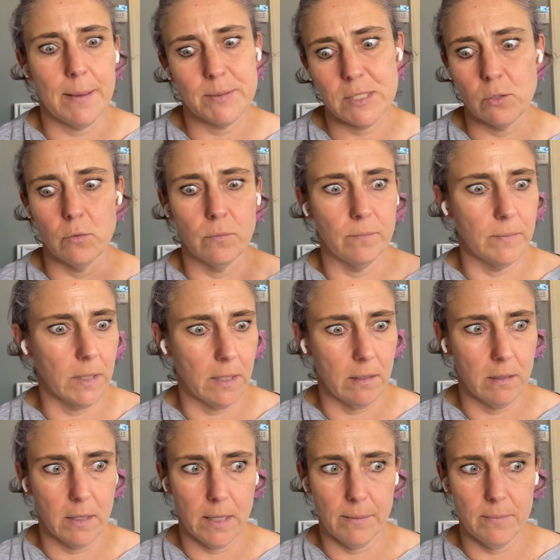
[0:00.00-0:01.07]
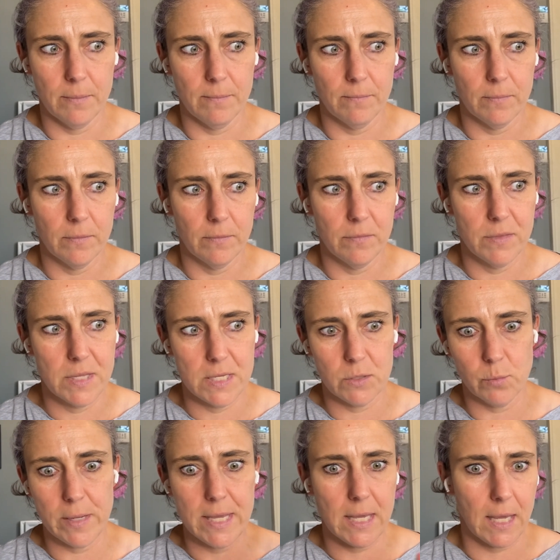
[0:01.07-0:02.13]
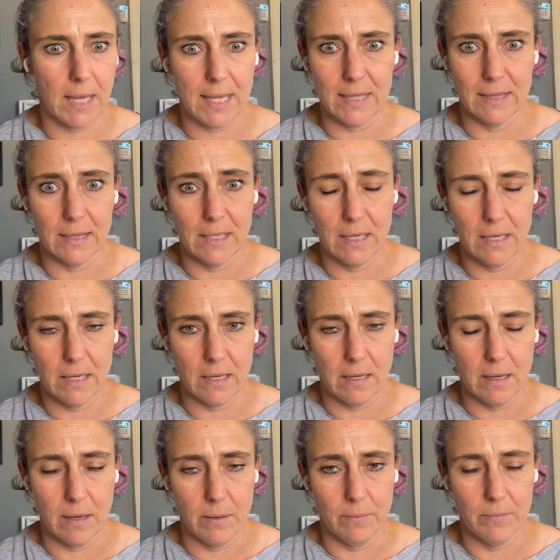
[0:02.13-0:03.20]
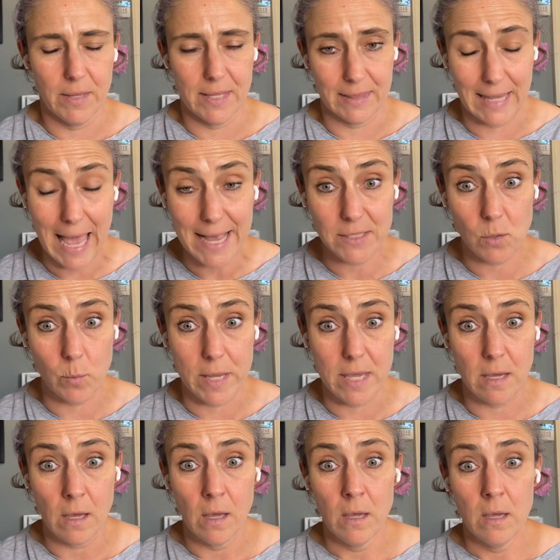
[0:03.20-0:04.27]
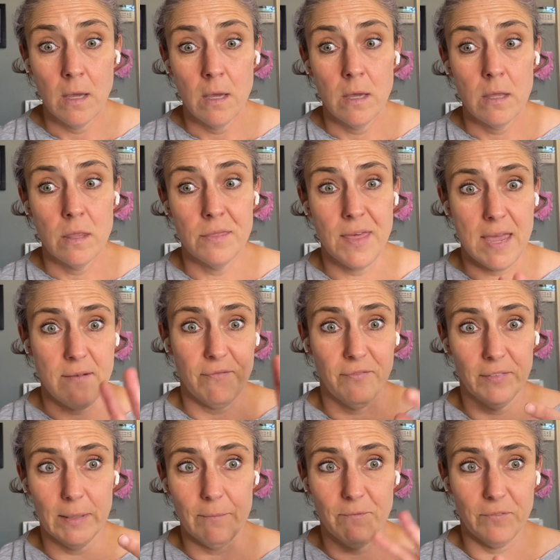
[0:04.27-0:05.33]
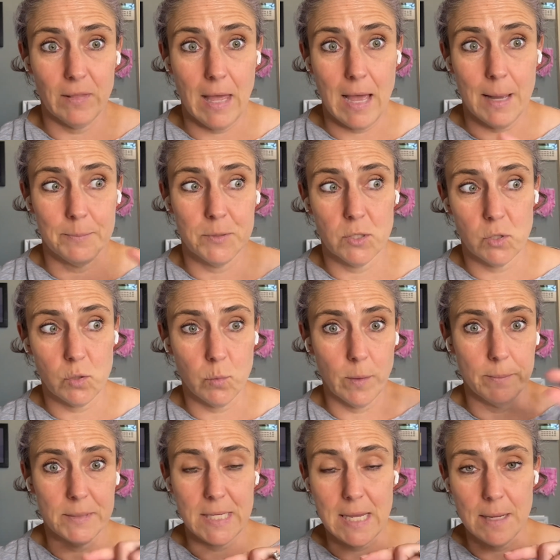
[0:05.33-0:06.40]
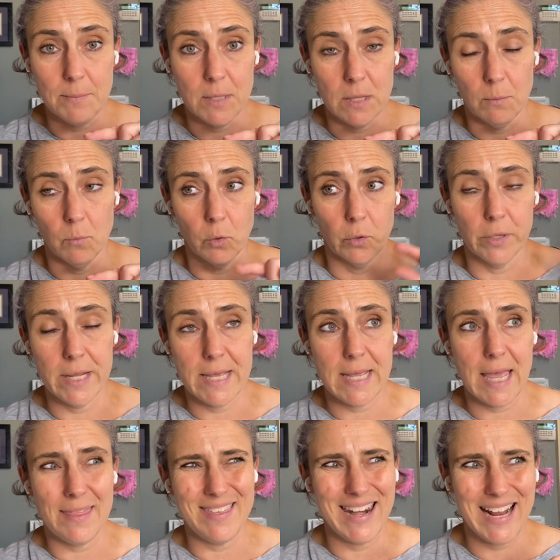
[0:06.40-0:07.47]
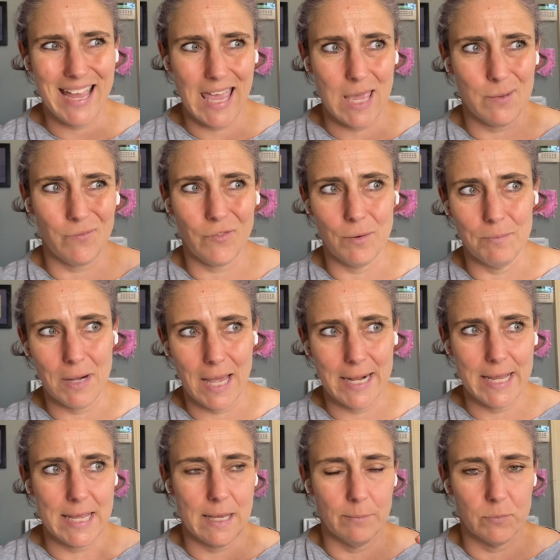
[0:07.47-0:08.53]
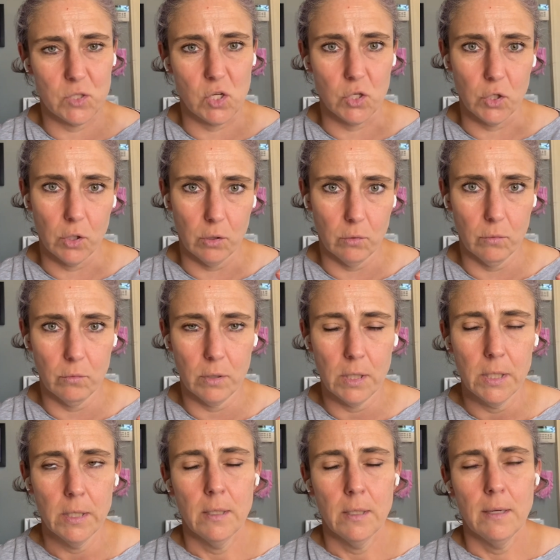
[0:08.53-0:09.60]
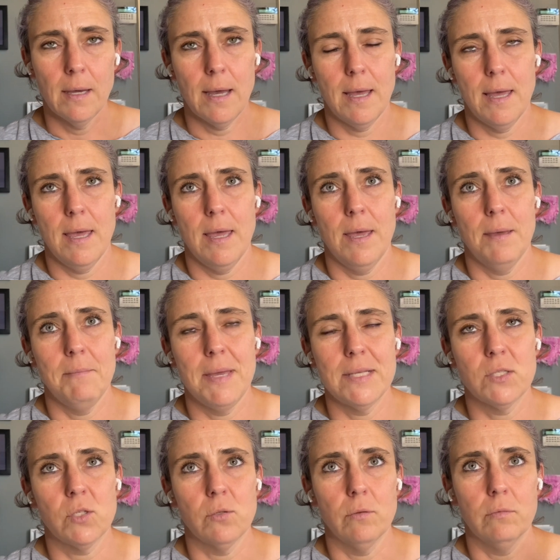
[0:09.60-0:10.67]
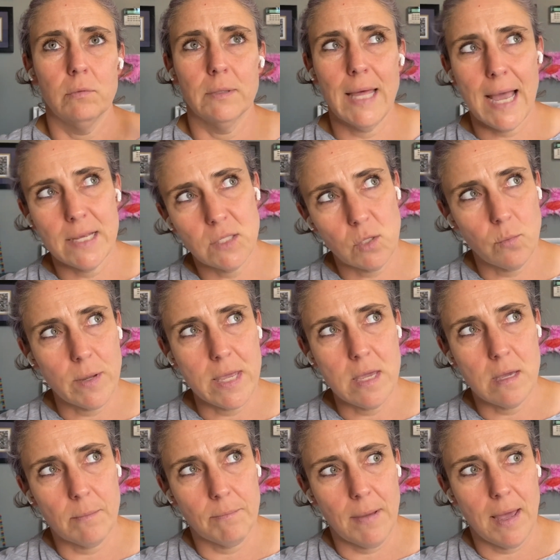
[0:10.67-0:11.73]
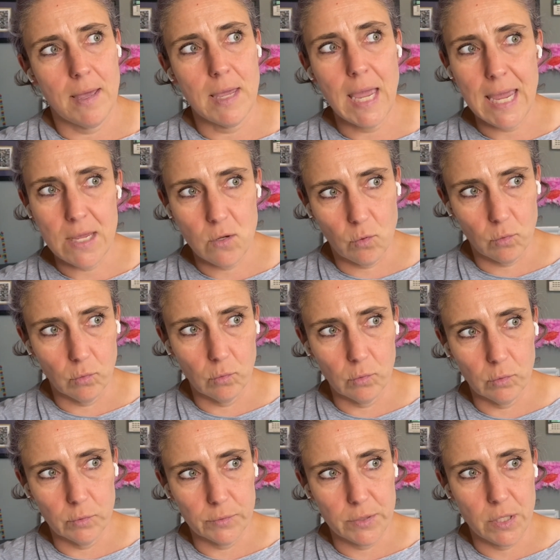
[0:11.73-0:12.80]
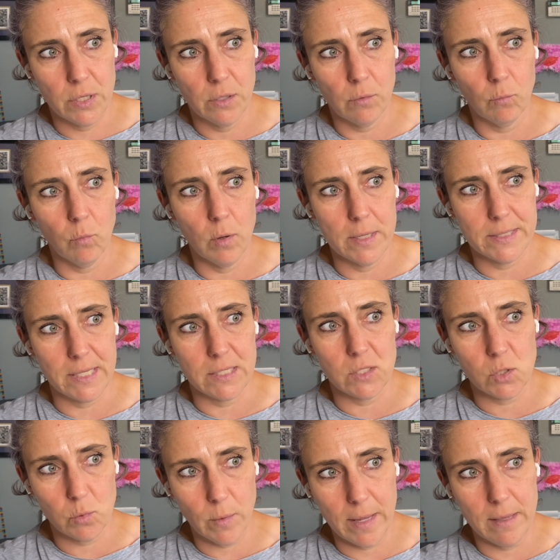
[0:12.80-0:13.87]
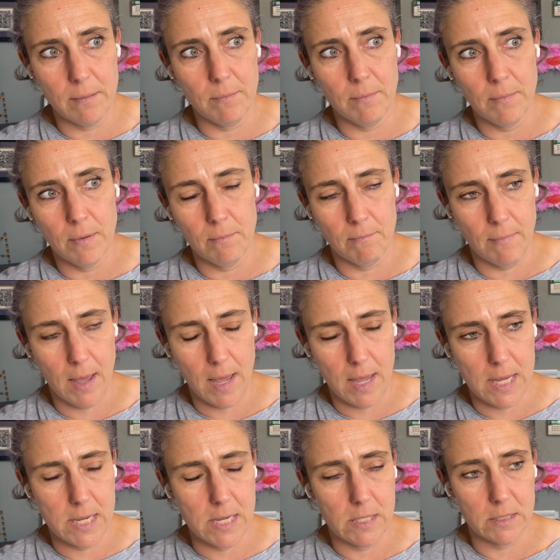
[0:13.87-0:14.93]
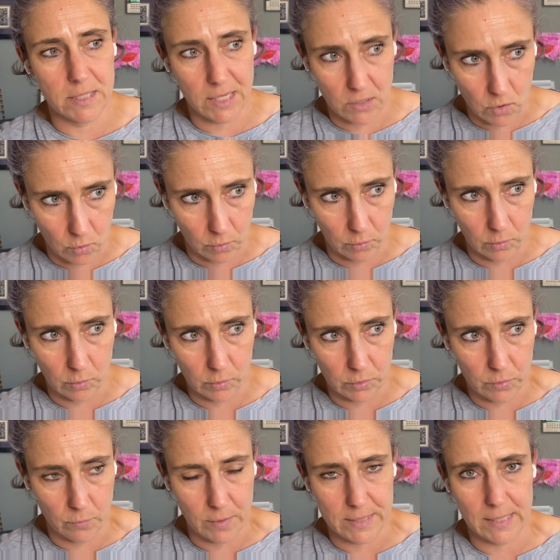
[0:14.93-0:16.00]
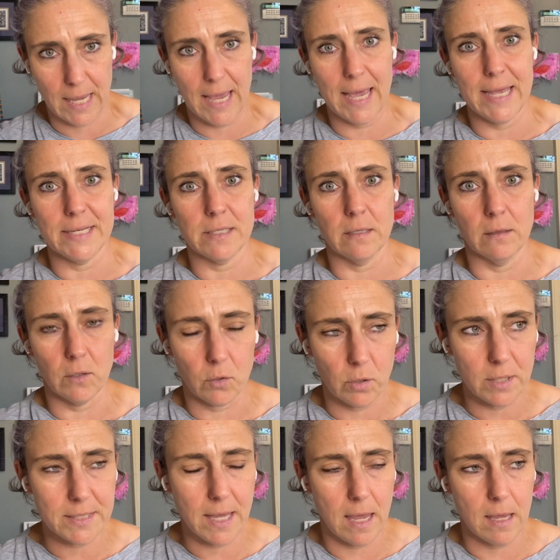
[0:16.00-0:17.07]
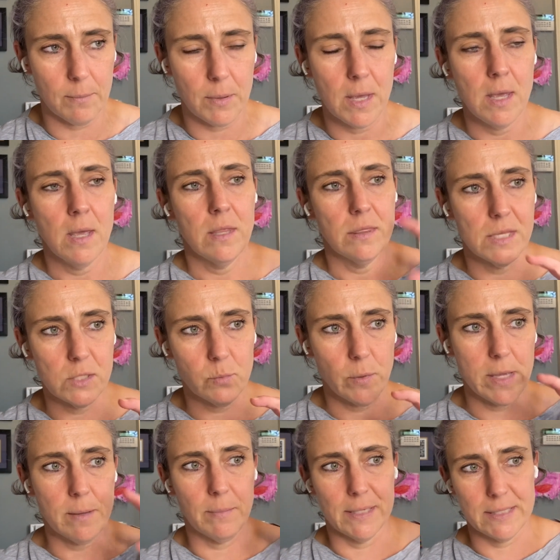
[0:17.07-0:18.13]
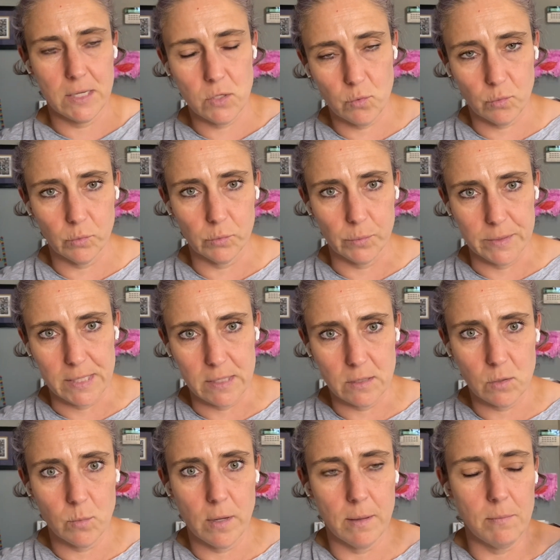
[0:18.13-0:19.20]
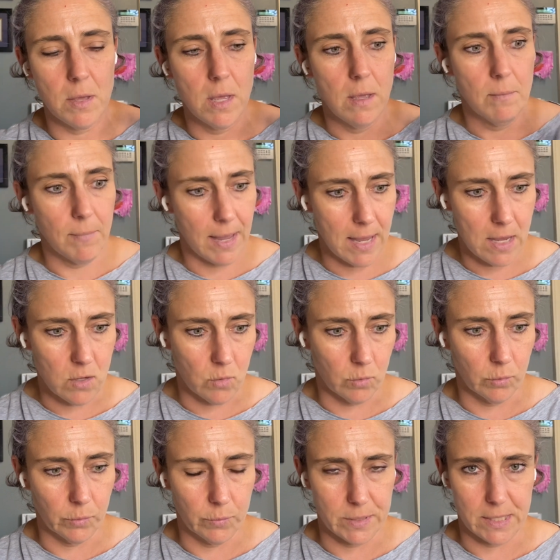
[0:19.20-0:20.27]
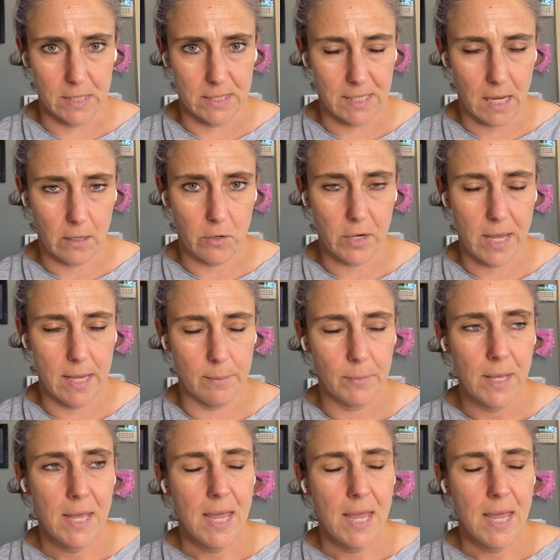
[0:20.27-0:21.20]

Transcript: So this week and last week, they flip-flopped swim team in the morning and then a camp from 9 a.m. to noon. And so last week, my 8-year-old was at swim. My 10-year-old was at a lacrosse camp. This week, my 10-year-old was at swim. My 8-year-old was at a soccer camp.